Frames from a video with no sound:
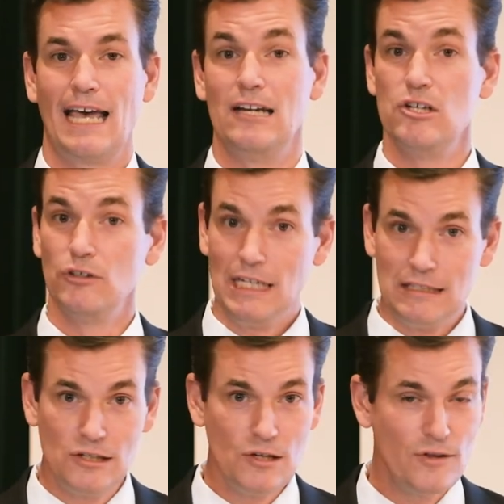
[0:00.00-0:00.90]
And you'll need
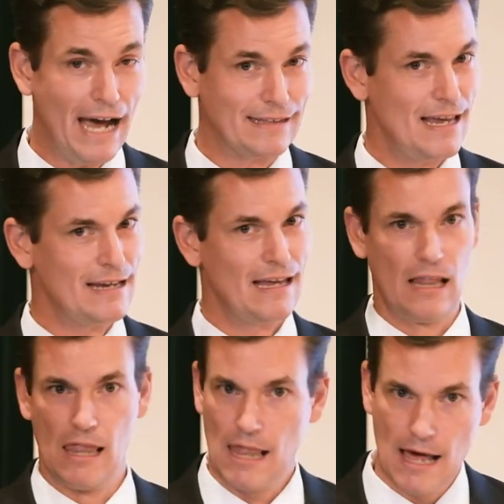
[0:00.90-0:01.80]
to do that, take in a
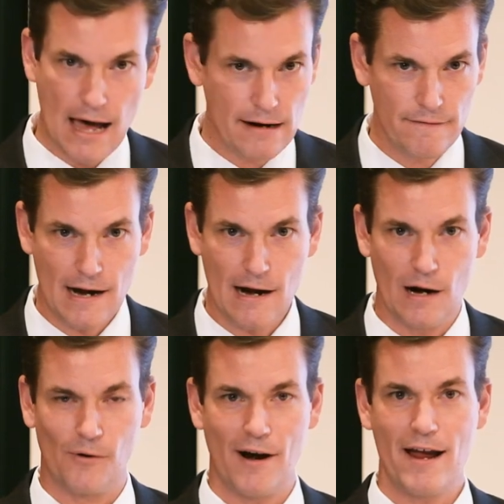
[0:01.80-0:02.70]
lot of
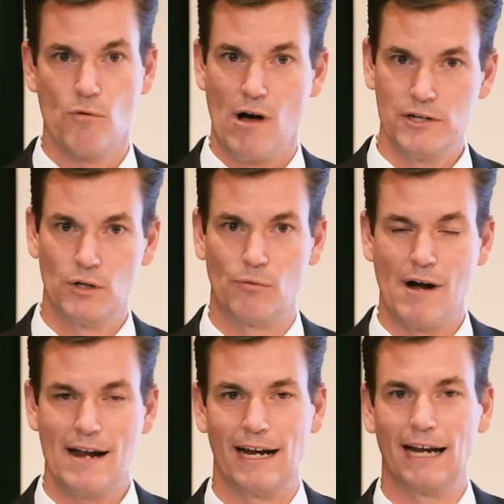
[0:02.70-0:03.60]
air, right, while you're
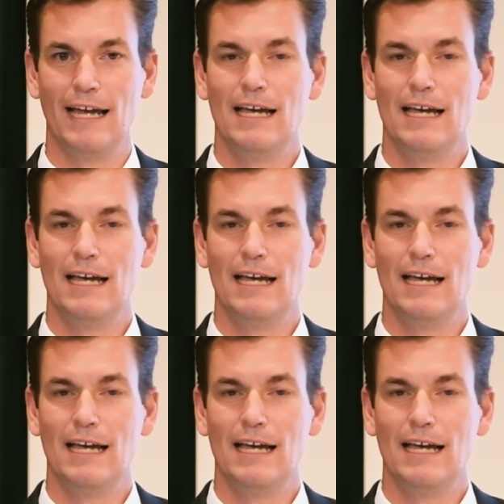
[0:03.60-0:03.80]
running.